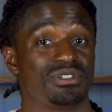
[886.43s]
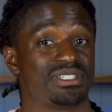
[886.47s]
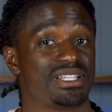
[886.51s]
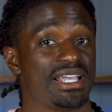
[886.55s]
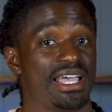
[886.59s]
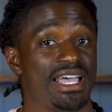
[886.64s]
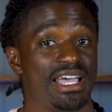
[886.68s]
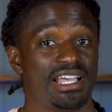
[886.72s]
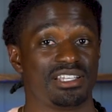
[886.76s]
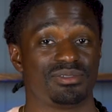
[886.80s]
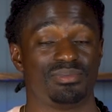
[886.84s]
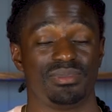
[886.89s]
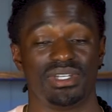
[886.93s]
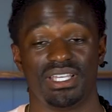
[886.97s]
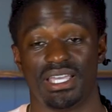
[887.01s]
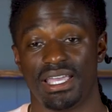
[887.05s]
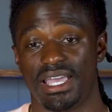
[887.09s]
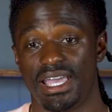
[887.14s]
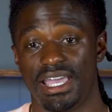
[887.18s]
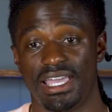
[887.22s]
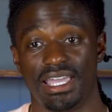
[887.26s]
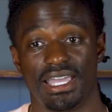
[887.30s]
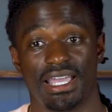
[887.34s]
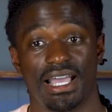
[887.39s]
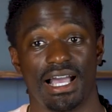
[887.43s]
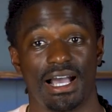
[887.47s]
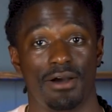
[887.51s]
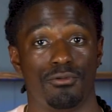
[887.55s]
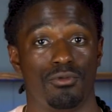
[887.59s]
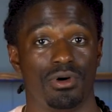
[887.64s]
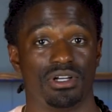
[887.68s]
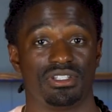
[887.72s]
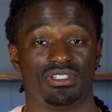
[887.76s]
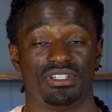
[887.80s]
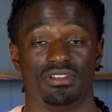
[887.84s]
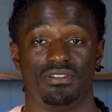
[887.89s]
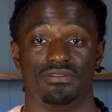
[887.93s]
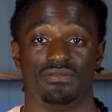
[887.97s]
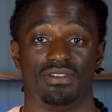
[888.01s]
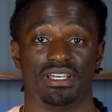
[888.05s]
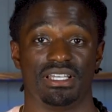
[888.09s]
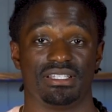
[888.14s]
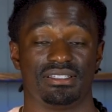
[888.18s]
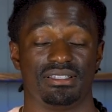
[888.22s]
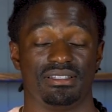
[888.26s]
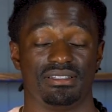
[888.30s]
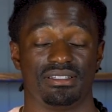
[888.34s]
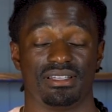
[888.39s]
was to ask me, hey, I want to
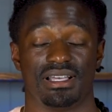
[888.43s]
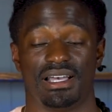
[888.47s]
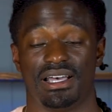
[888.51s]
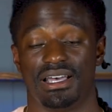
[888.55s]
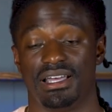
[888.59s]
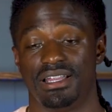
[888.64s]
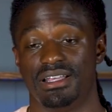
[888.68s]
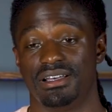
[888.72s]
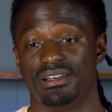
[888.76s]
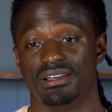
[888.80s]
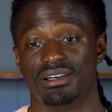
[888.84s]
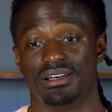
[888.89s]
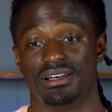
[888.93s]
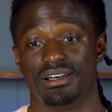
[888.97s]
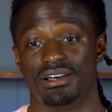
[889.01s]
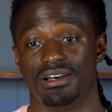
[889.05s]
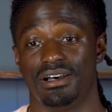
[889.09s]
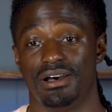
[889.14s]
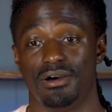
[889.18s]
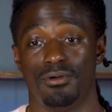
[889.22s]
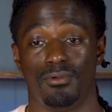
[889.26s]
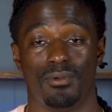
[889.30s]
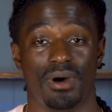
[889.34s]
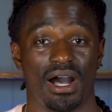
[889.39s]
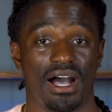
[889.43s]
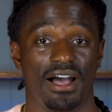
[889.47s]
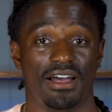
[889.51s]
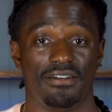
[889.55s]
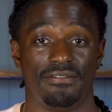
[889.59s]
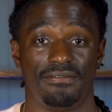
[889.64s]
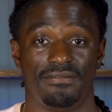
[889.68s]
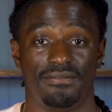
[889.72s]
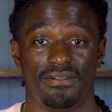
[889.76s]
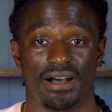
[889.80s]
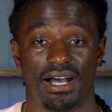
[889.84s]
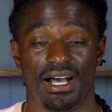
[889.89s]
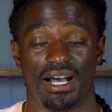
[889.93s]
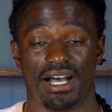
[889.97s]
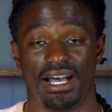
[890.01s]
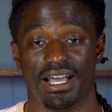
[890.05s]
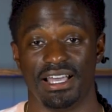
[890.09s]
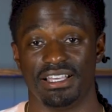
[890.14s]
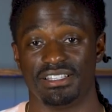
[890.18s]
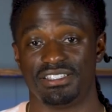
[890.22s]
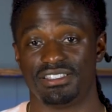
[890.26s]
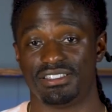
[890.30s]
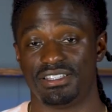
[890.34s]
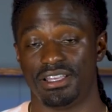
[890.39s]
invest inside a, a
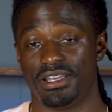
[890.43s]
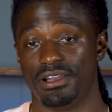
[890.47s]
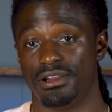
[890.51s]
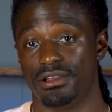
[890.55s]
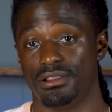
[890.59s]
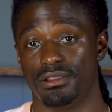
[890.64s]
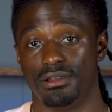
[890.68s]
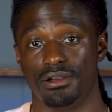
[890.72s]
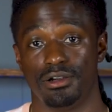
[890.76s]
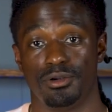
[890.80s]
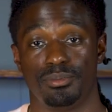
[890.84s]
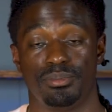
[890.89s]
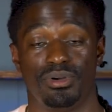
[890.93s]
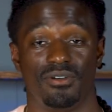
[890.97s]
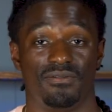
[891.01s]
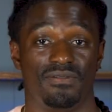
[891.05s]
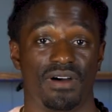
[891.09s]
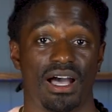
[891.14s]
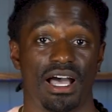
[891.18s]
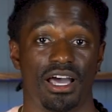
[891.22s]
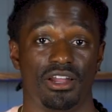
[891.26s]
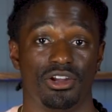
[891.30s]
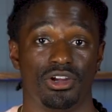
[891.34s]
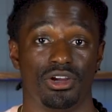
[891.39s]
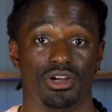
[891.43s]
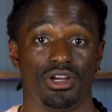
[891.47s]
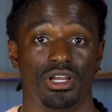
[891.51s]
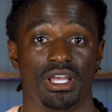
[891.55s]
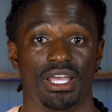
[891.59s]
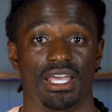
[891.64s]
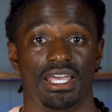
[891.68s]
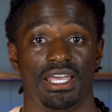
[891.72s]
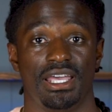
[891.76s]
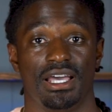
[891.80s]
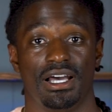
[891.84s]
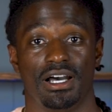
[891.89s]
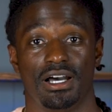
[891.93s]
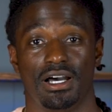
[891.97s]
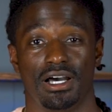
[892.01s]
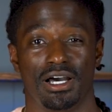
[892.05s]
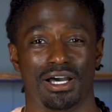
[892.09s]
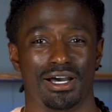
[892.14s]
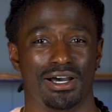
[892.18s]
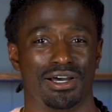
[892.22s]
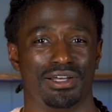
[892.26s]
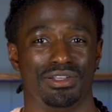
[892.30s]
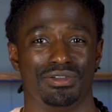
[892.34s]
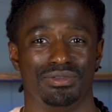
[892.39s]
Wi-Fi cellular provider,
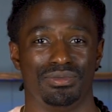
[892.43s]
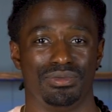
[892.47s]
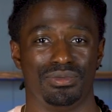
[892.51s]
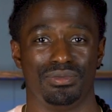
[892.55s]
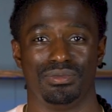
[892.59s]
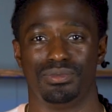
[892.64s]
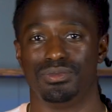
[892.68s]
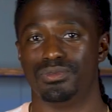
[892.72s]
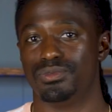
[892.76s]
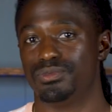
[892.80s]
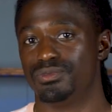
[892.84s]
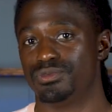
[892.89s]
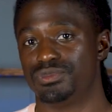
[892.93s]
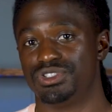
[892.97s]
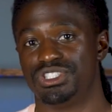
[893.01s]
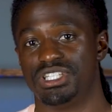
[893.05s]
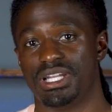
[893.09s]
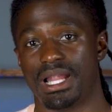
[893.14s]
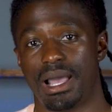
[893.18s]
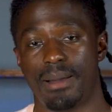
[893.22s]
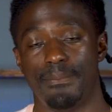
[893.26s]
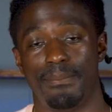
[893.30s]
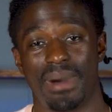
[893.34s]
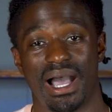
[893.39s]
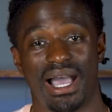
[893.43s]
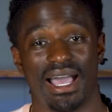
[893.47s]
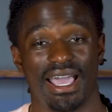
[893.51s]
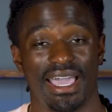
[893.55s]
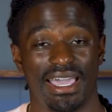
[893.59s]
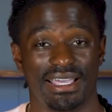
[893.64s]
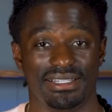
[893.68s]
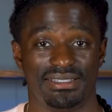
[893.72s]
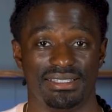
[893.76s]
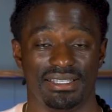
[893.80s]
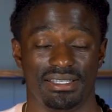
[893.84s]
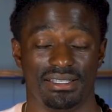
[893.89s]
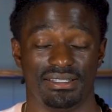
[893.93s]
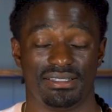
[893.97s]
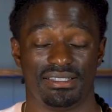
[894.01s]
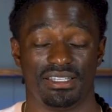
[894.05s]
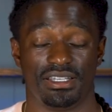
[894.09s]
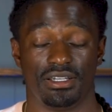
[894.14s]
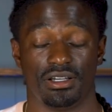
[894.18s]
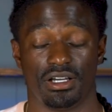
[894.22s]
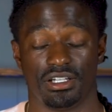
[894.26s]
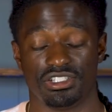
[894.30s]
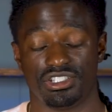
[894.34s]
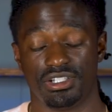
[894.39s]
uh, should I buy A T and
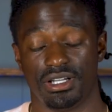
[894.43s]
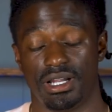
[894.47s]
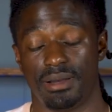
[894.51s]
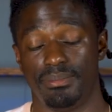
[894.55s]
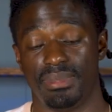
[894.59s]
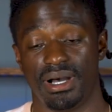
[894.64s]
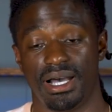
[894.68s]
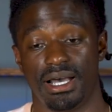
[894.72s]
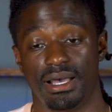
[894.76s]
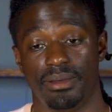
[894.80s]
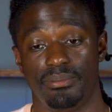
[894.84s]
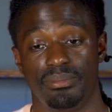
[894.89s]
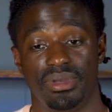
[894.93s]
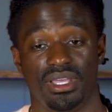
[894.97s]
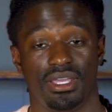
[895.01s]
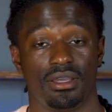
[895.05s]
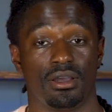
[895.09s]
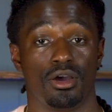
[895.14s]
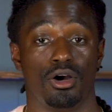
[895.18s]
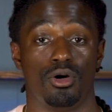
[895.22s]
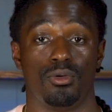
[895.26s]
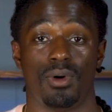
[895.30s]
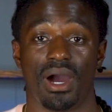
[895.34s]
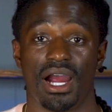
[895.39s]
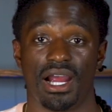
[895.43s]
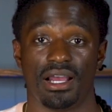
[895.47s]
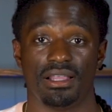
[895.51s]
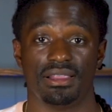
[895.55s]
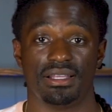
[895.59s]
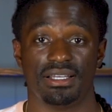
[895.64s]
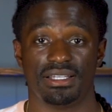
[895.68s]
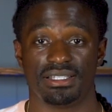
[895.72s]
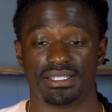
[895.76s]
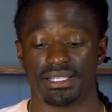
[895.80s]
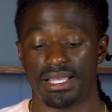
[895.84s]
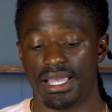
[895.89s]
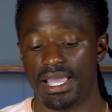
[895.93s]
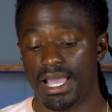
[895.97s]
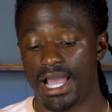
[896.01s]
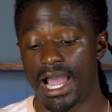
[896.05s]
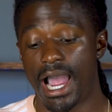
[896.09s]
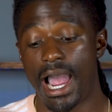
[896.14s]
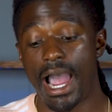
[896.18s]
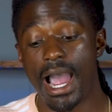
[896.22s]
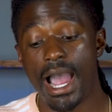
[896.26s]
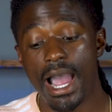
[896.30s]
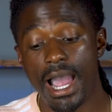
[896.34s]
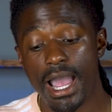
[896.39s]
T or should I buy Bingo Wireless?
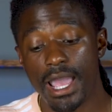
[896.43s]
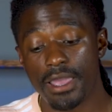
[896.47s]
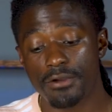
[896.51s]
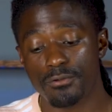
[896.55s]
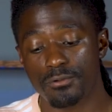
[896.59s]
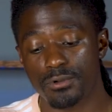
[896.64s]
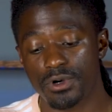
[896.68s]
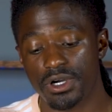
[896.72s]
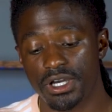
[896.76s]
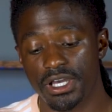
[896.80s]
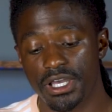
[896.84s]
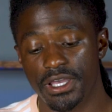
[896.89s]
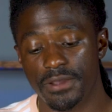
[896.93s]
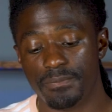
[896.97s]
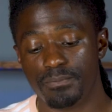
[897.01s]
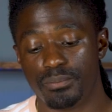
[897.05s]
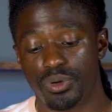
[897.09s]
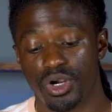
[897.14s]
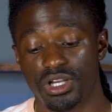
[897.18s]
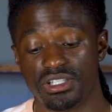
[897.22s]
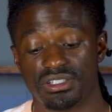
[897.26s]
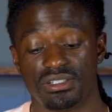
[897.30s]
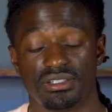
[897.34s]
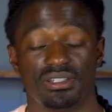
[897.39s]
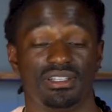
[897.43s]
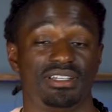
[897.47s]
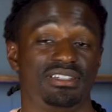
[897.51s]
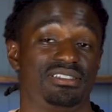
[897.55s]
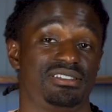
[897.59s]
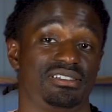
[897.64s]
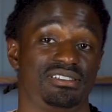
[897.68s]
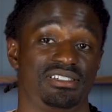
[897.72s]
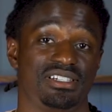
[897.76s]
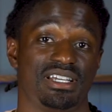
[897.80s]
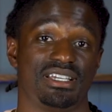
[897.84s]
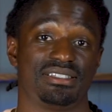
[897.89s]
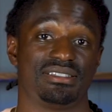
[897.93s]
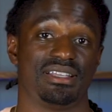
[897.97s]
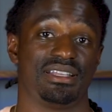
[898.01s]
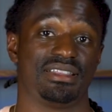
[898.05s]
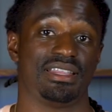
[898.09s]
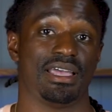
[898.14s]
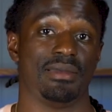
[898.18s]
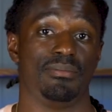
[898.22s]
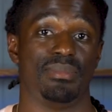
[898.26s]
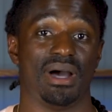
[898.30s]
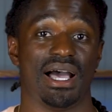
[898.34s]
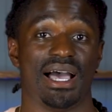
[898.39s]
I would personally suggest that
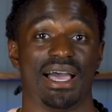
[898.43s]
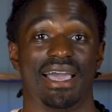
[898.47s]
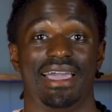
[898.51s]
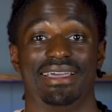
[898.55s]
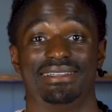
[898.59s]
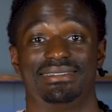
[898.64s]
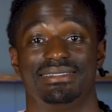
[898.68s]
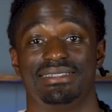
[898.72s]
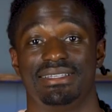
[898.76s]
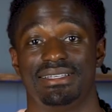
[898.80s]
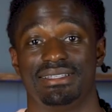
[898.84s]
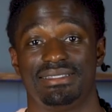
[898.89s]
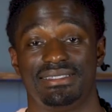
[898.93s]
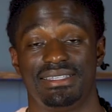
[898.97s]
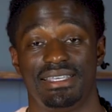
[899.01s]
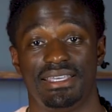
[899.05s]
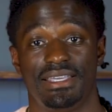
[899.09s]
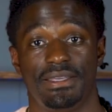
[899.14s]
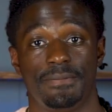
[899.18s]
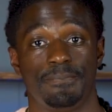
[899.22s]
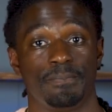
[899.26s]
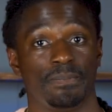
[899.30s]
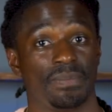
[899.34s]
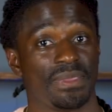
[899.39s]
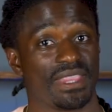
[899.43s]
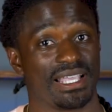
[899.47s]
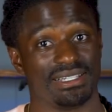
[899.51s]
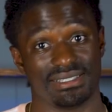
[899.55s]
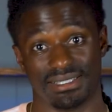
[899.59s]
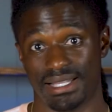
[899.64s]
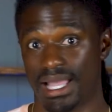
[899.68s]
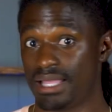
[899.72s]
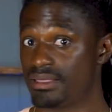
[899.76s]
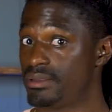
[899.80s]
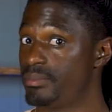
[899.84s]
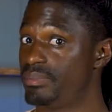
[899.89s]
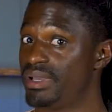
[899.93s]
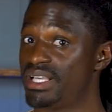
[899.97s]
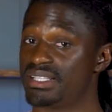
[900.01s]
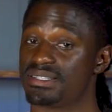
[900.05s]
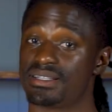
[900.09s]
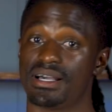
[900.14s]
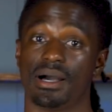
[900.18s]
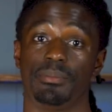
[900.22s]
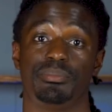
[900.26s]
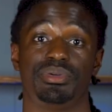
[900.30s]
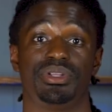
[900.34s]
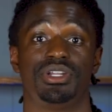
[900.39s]
they buy A T and T. It's not the
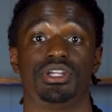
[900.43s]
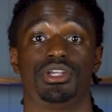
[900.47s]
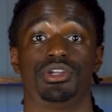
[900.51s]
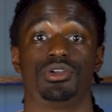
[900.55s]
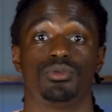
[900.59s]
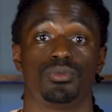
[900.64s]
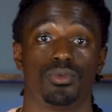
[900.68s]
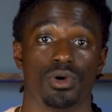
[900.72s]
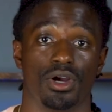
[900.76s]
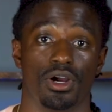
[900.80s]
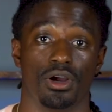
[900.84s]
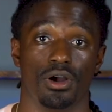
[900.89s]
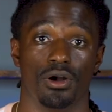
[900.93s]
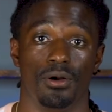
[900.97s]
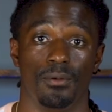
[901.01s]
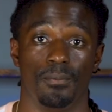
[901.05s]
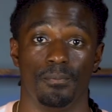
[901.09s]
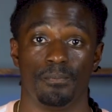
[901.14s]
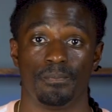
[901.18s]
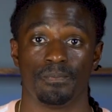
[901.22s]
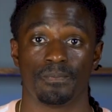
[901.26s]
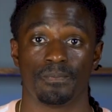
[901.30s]
best company in the world.